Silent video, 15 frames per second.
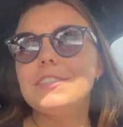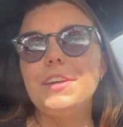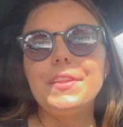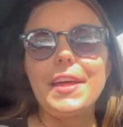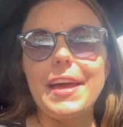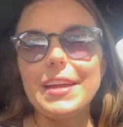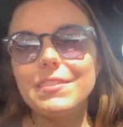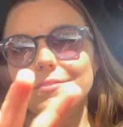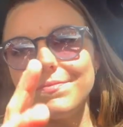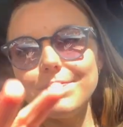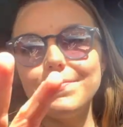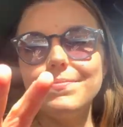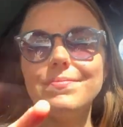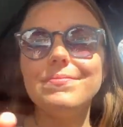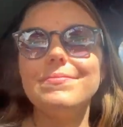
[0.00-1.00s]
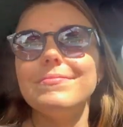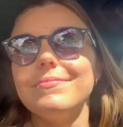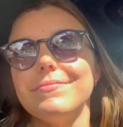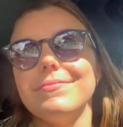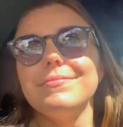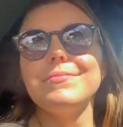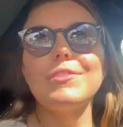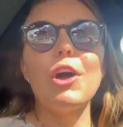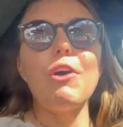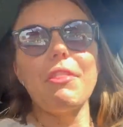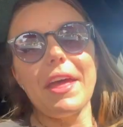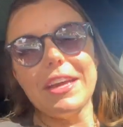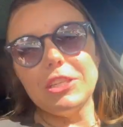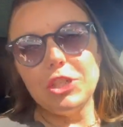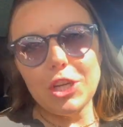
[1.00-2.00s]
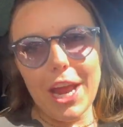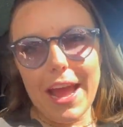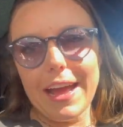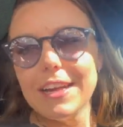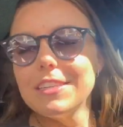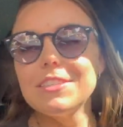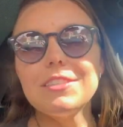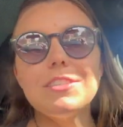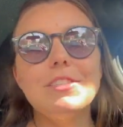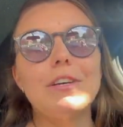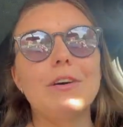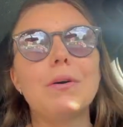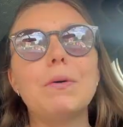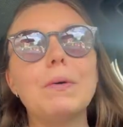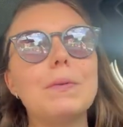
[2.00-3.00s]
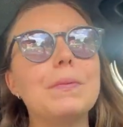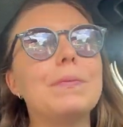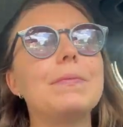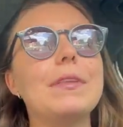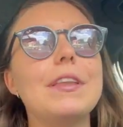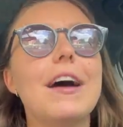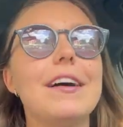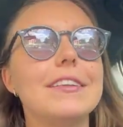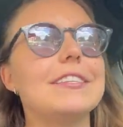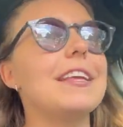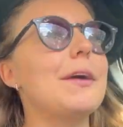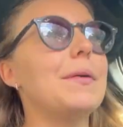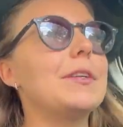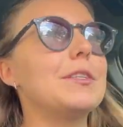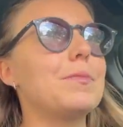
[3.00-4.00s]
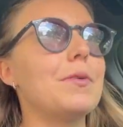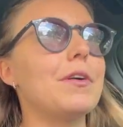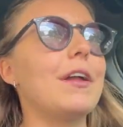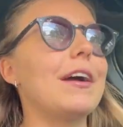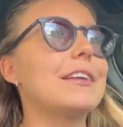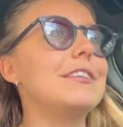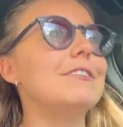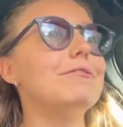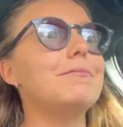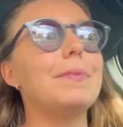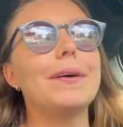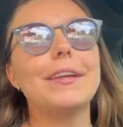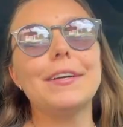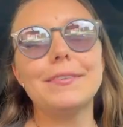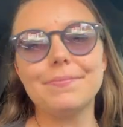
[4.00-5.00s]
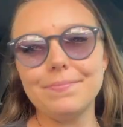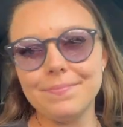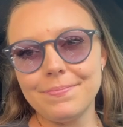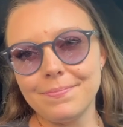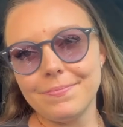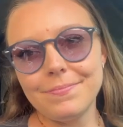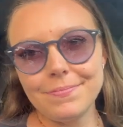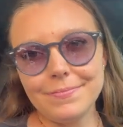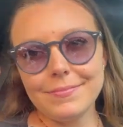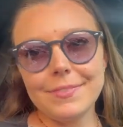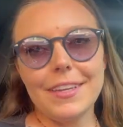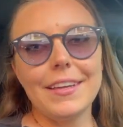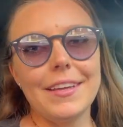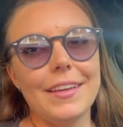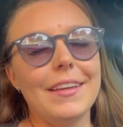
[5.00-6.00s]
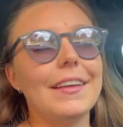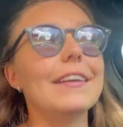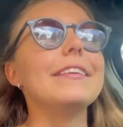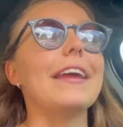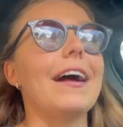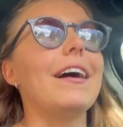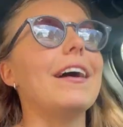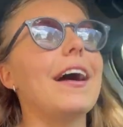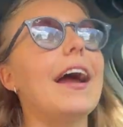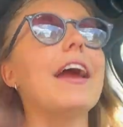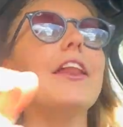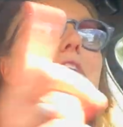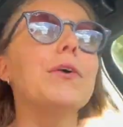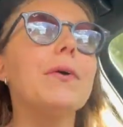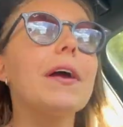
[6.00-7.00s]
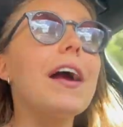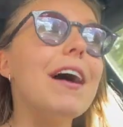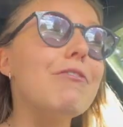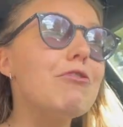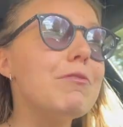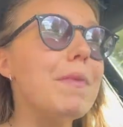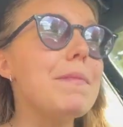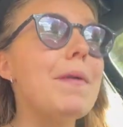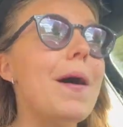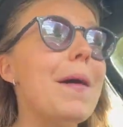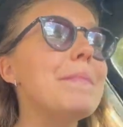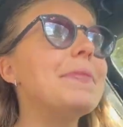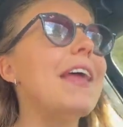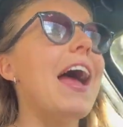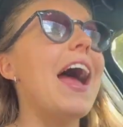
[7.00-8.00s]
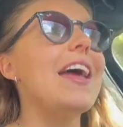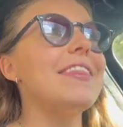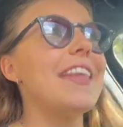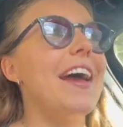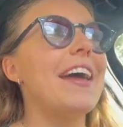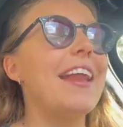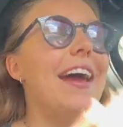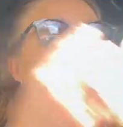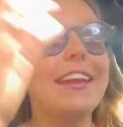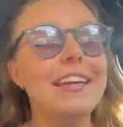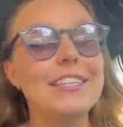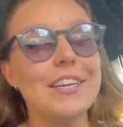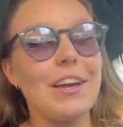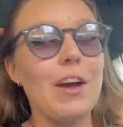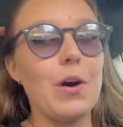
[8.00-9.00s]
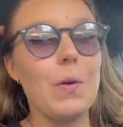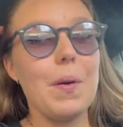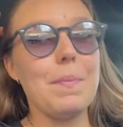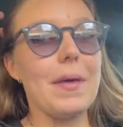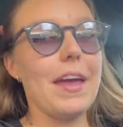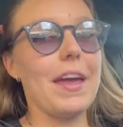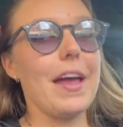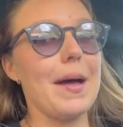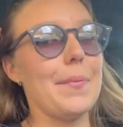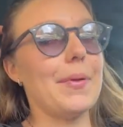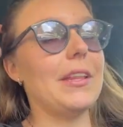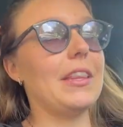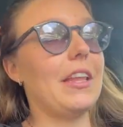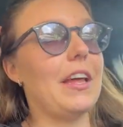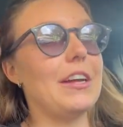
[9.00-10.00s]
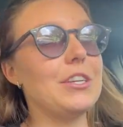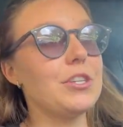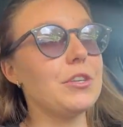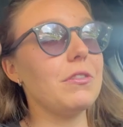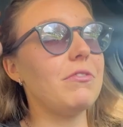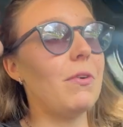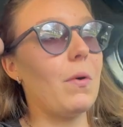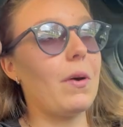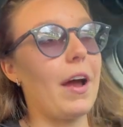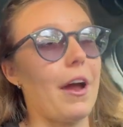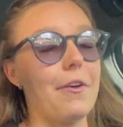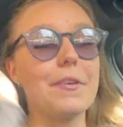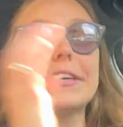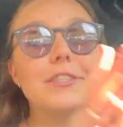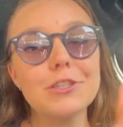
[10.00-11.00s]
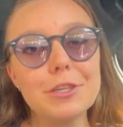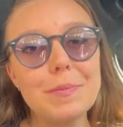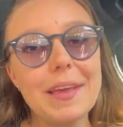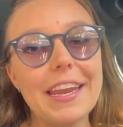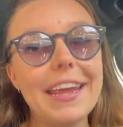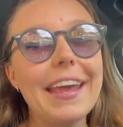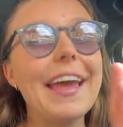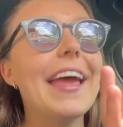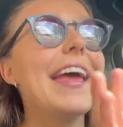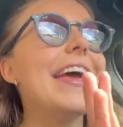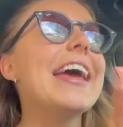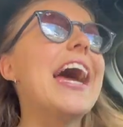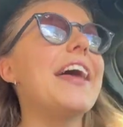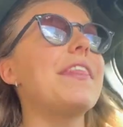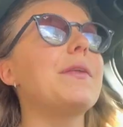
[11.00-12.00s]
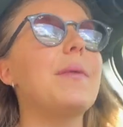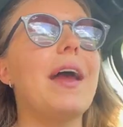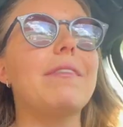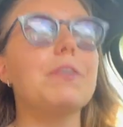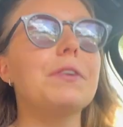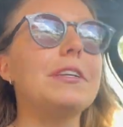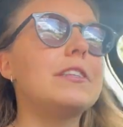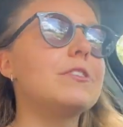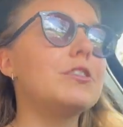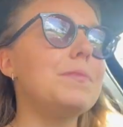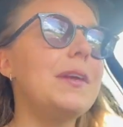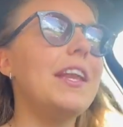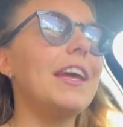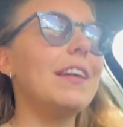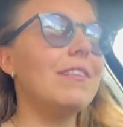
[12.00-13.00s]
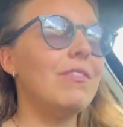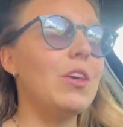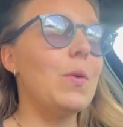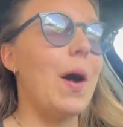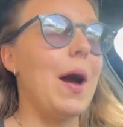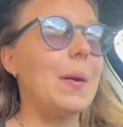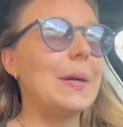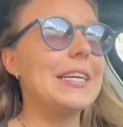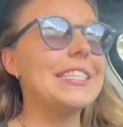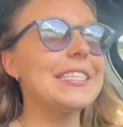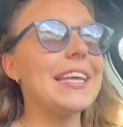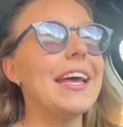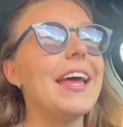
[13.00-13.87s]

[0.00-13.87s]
all that, all that jazz. So not to say it wasn't productive, but um, yeah, I'm gonna go get coffee with my mom and then I need to go pick up lunch for our research meeting and then we have a research meeting in a few hours.